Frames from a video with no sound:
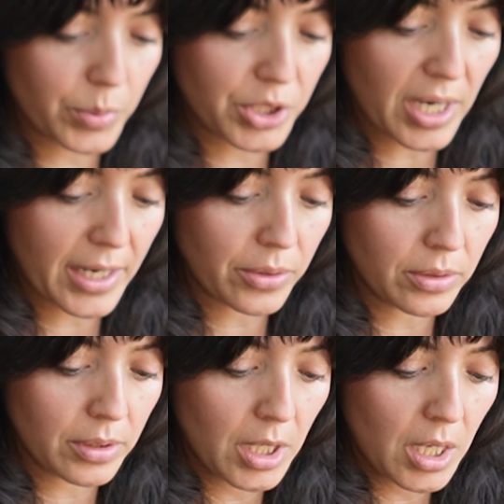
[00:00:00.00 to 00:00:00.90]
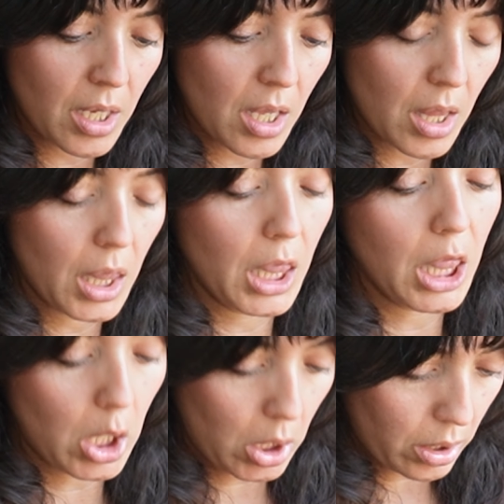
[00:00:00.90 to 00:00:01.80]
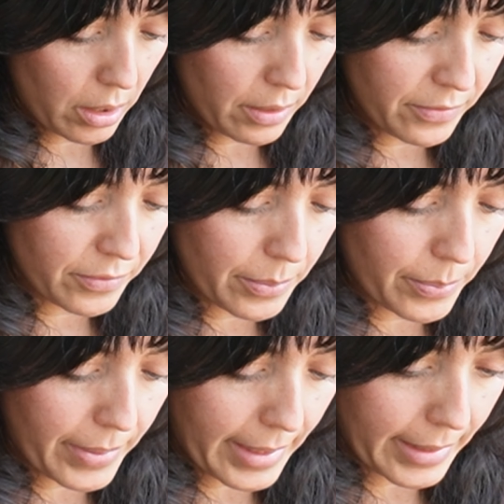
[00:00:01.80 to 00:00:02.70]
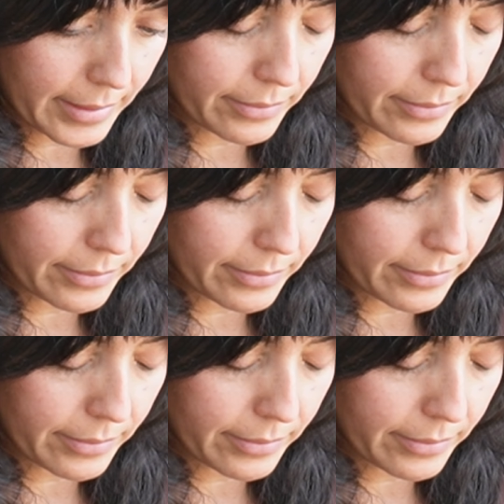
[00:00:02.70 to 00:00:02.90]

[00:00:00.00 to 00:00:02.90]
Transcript: which I don't love, but